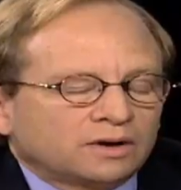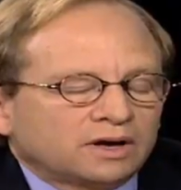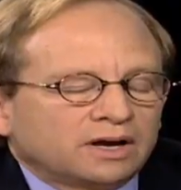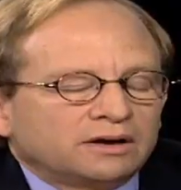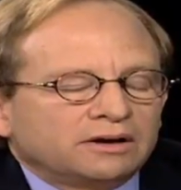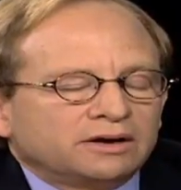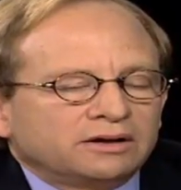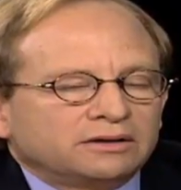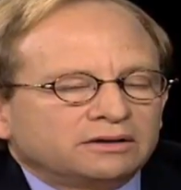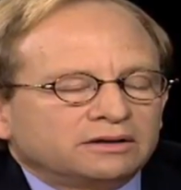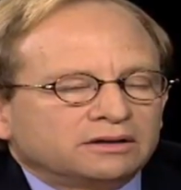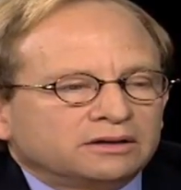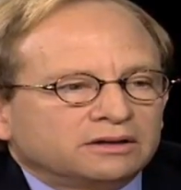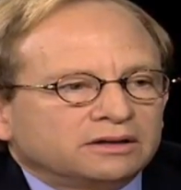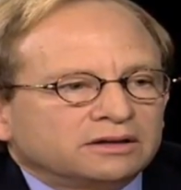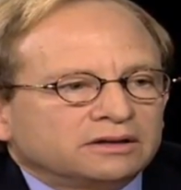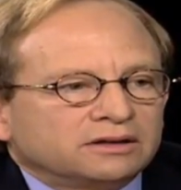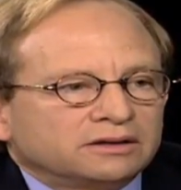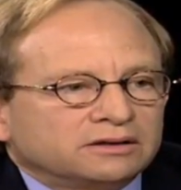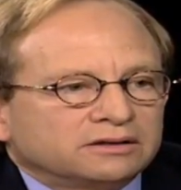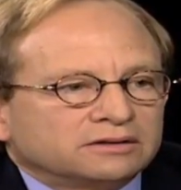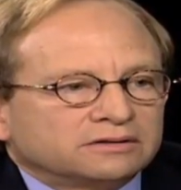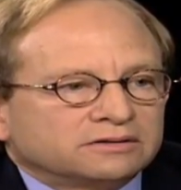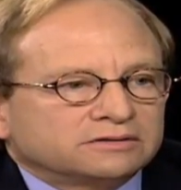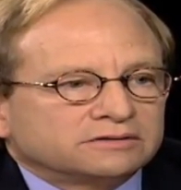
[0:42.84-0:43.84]
And so, what I
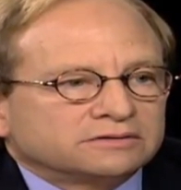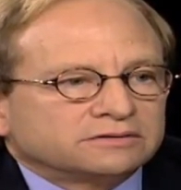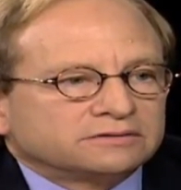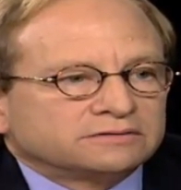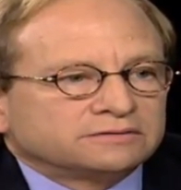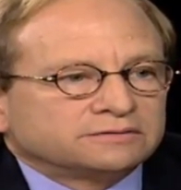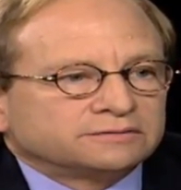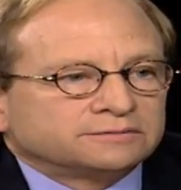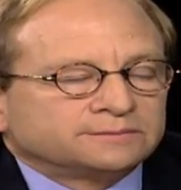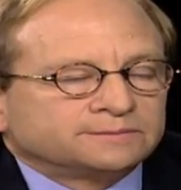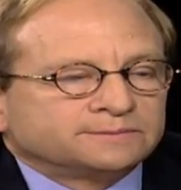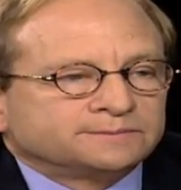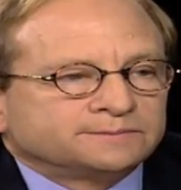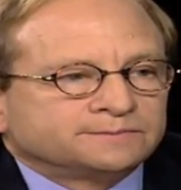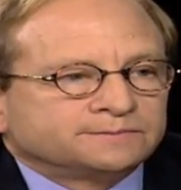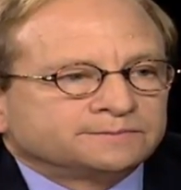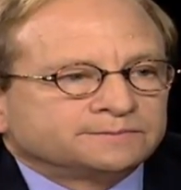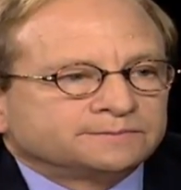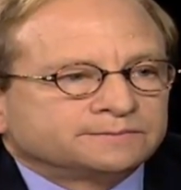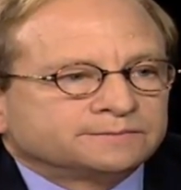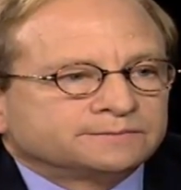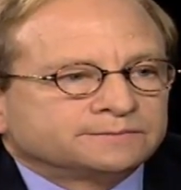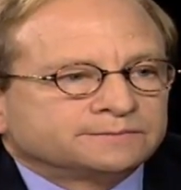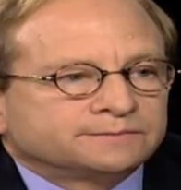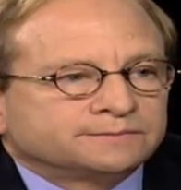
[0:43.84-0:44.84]
mean, did they
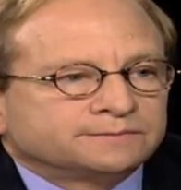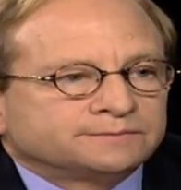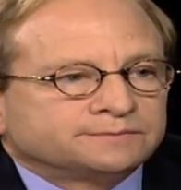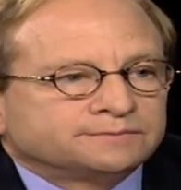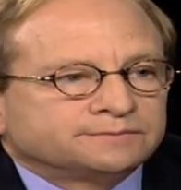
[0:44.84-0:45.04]
somehow?